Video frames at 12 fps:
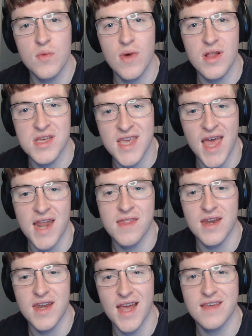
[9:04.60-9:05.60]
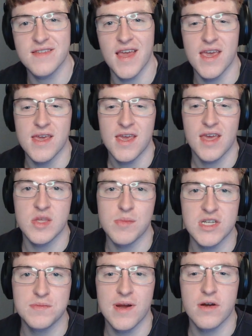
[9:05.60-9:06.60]
well again the next day is a
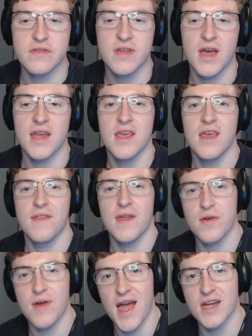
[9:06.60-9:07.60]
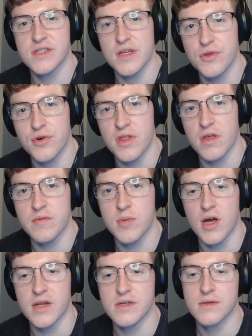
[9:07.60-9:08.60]
much better sign that you're actually learning a
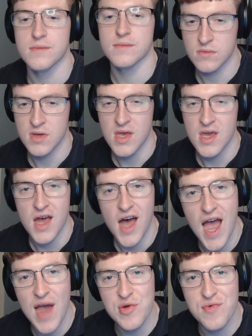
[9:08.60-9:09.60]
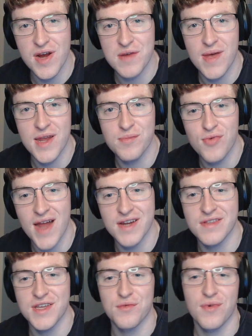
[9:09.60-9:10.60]
spot. I would recommend
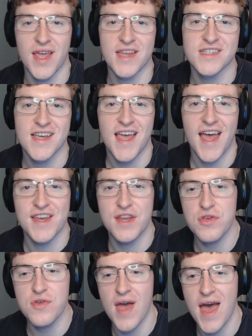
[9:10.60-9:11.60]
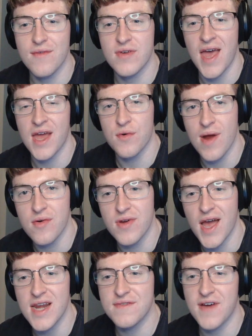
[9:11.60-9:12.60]
practicing a range until you have it at around
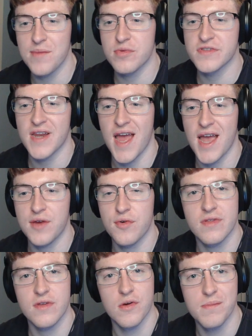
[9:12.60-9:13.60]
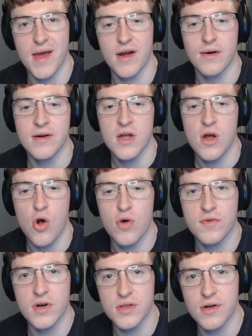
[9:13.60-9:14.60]
95% accuracy or better
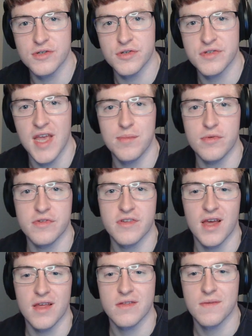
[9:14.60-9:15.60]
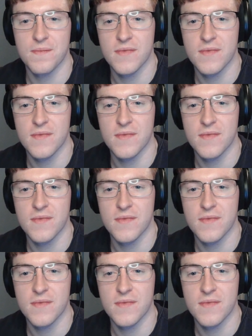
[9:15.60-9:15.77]
over a larger sample size.